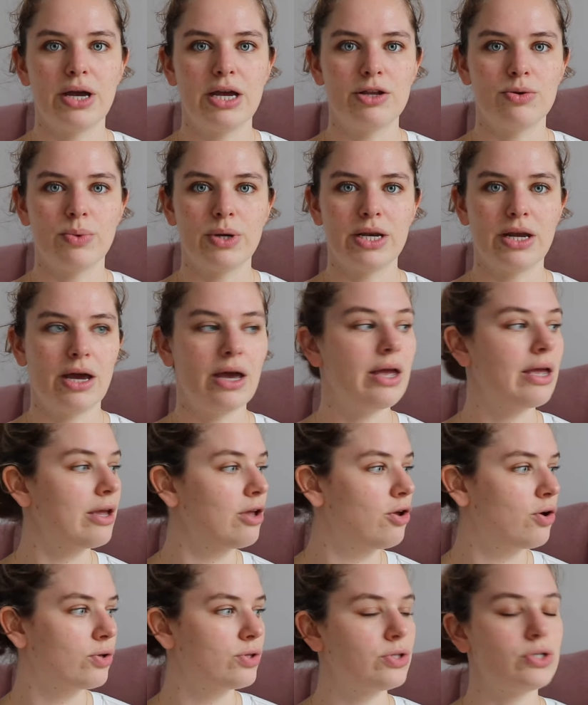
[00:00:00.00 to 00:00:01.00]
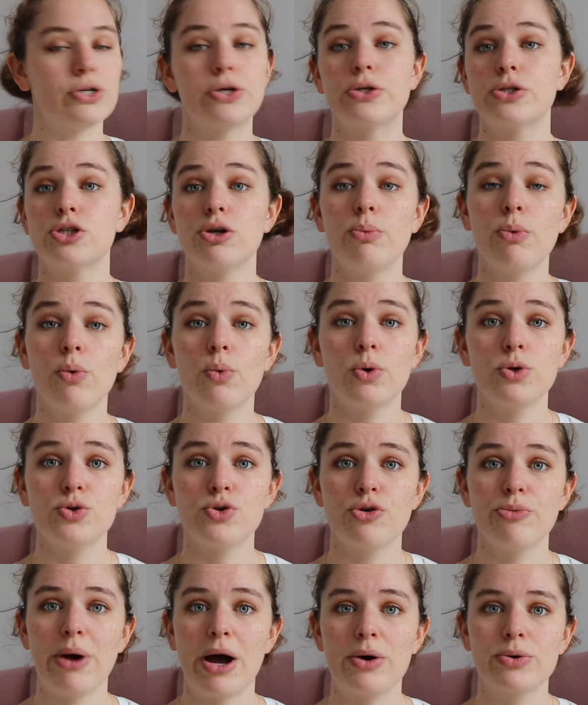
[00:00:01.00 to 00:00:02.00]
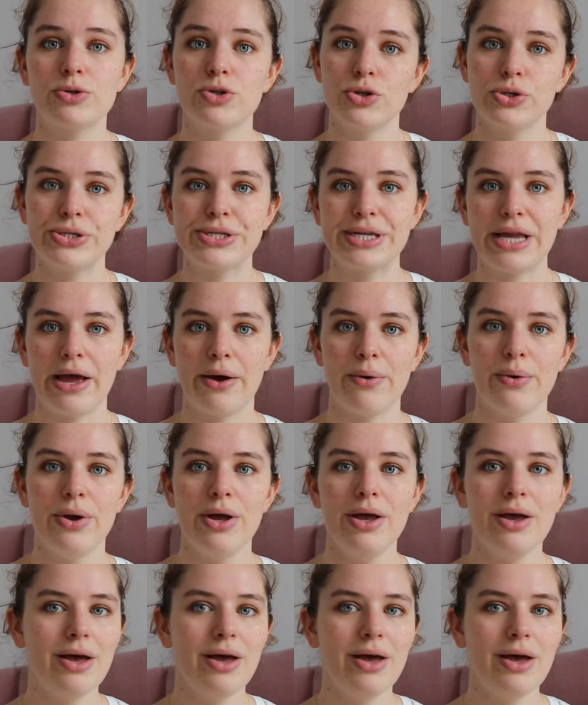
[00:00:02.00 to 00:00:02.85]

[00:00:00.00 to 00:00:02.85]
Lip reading: and when I got the summer wardrobe out just now,